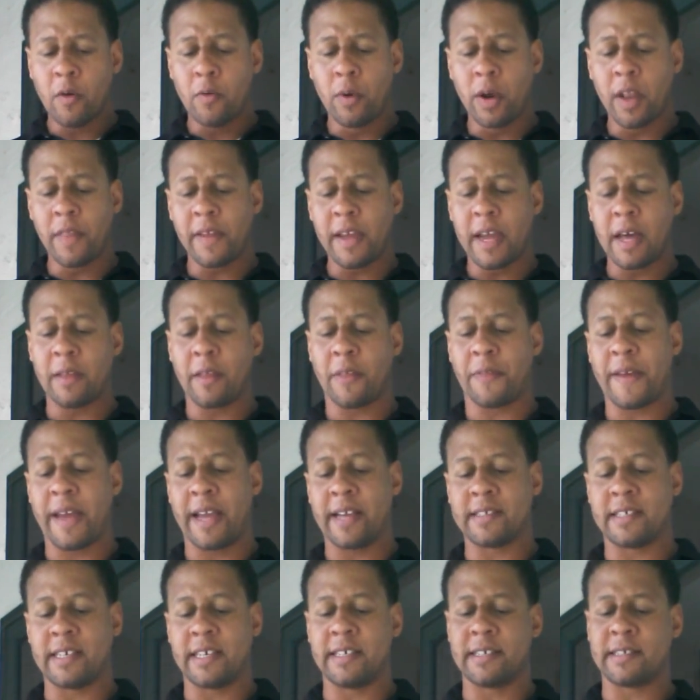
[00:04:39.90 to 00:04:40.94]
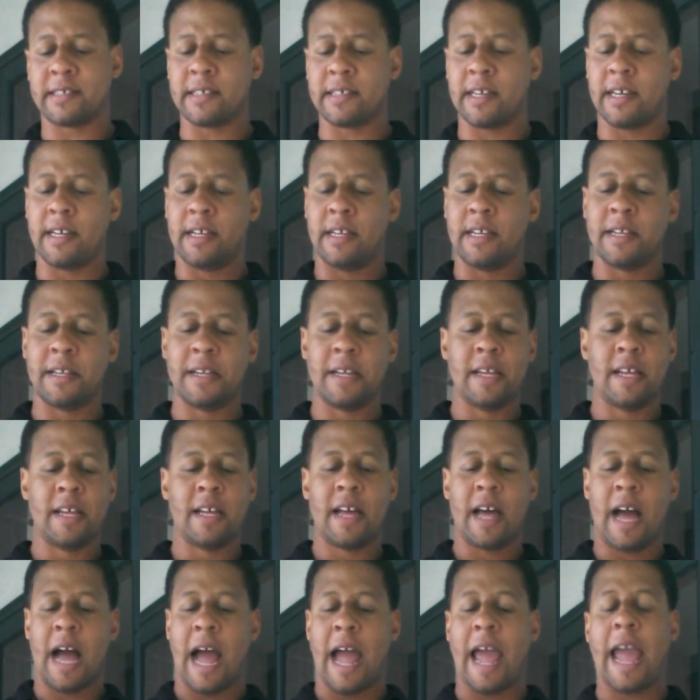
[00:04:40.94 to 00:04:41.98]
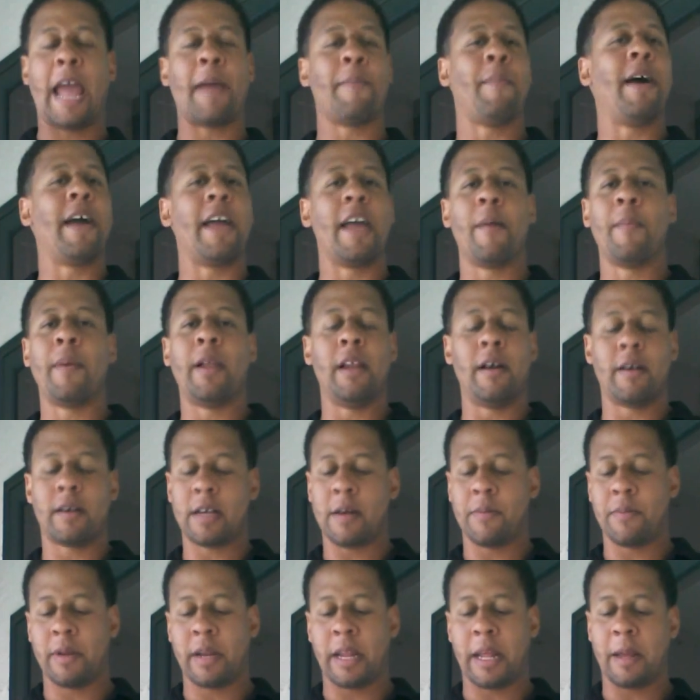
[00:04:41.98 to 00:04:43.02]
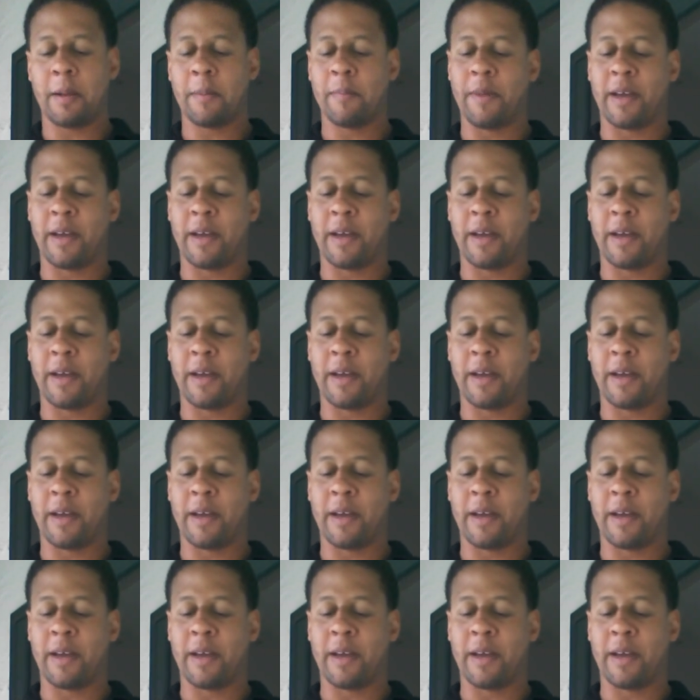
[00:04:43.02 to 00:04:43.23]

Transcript: One of the other things is I hate my MLM company